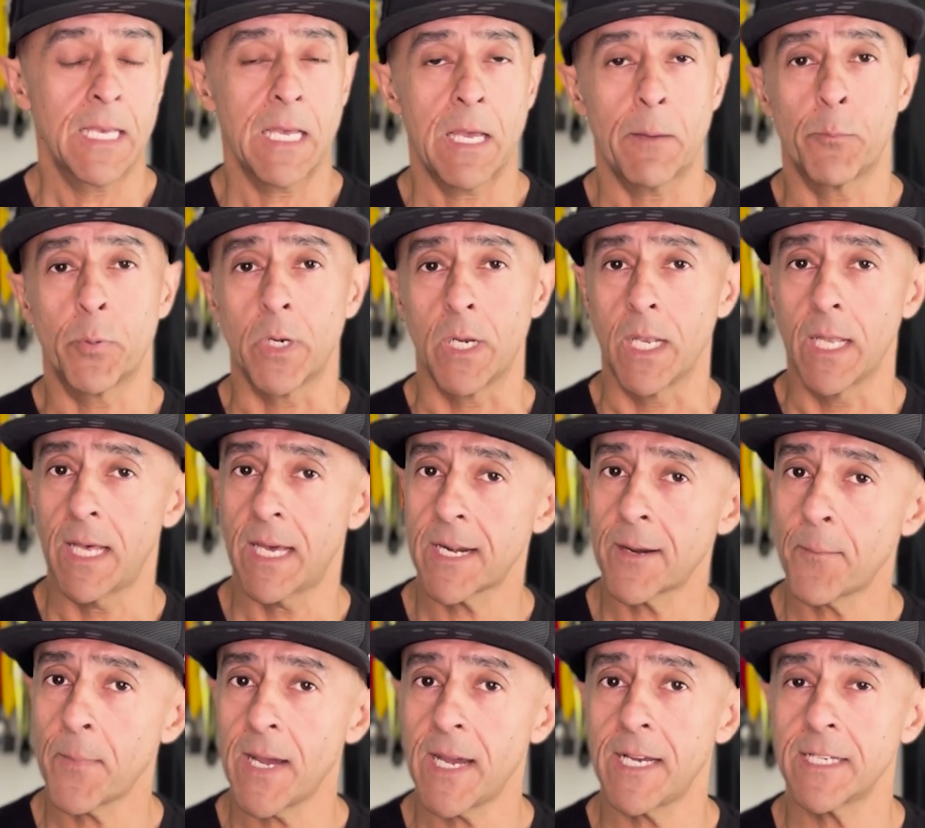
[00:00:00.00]
I put a lot of
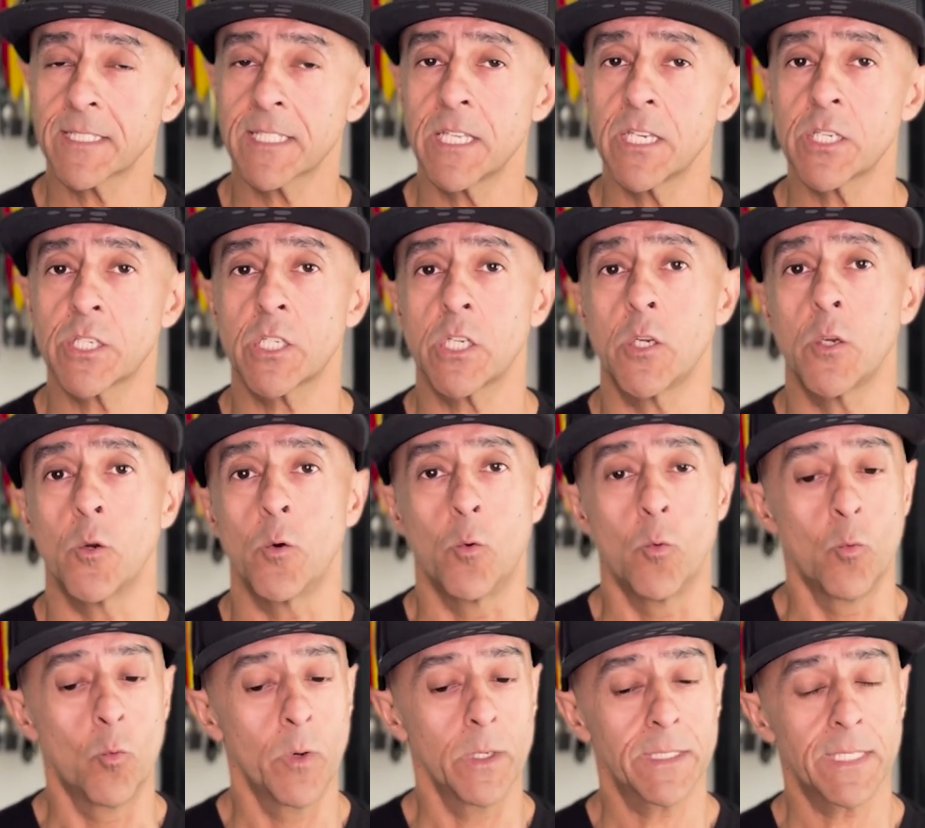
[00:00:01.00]
miles in this shoe.
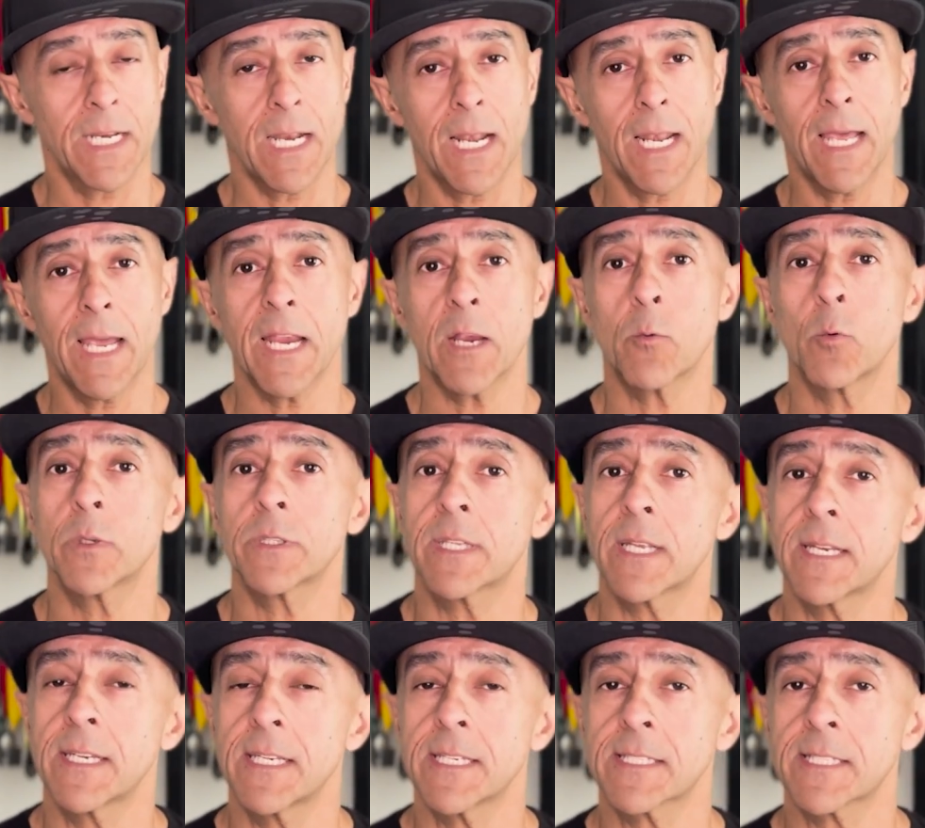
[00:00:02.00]
What did I like? What did I
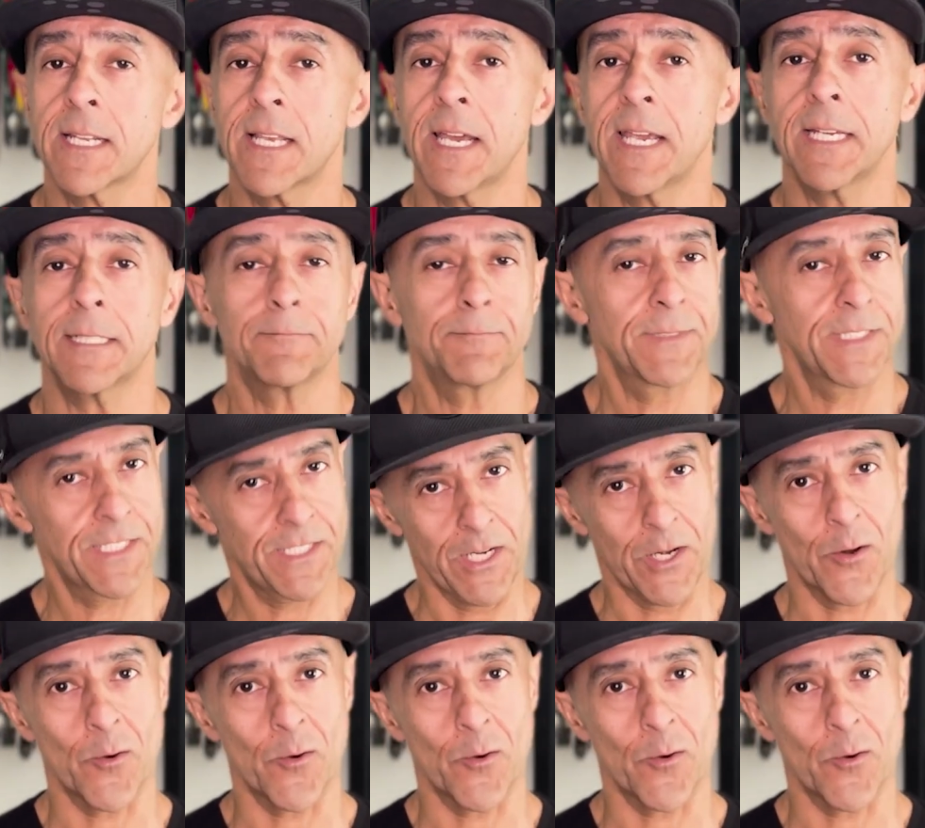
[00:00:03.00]
dislike? Stick